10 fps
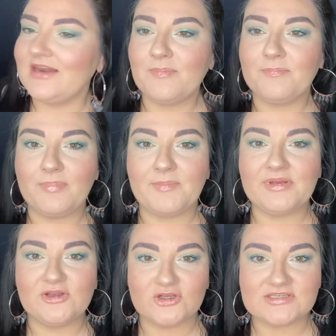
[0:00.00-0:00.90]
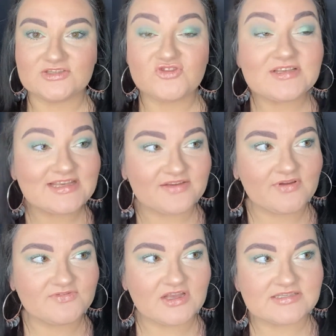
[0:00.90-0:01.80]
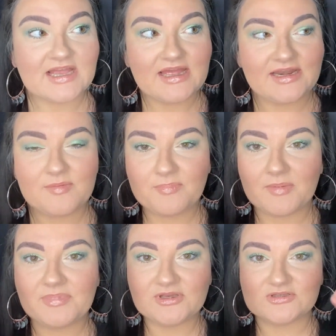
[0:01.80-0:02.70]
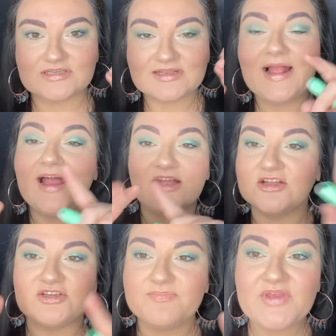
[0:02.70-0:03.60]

Lip plumping glosses. Try and say that 5 times. Lip plumping glosses. Can't do it.